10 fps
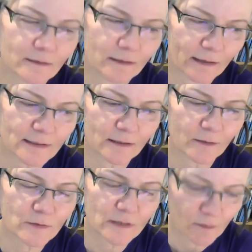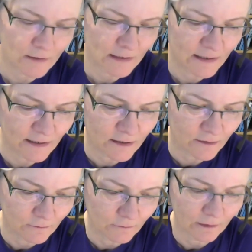excellent. I was listening
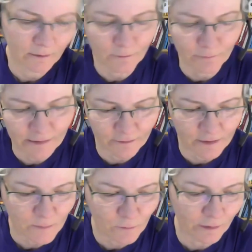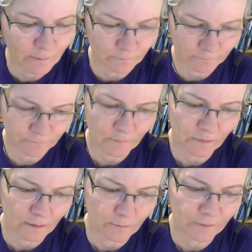to the radio this morning
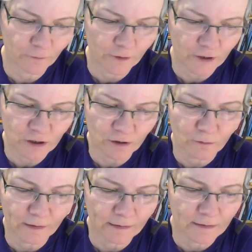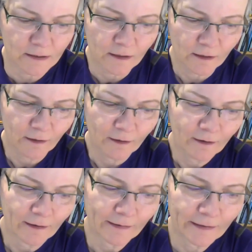before the show, and
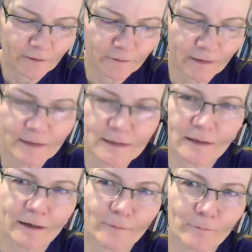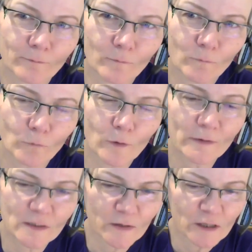I hear that
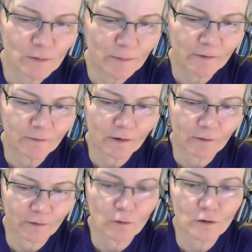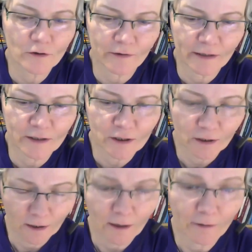women, especially women of an older age,
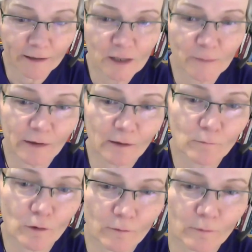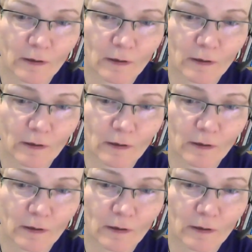are actually more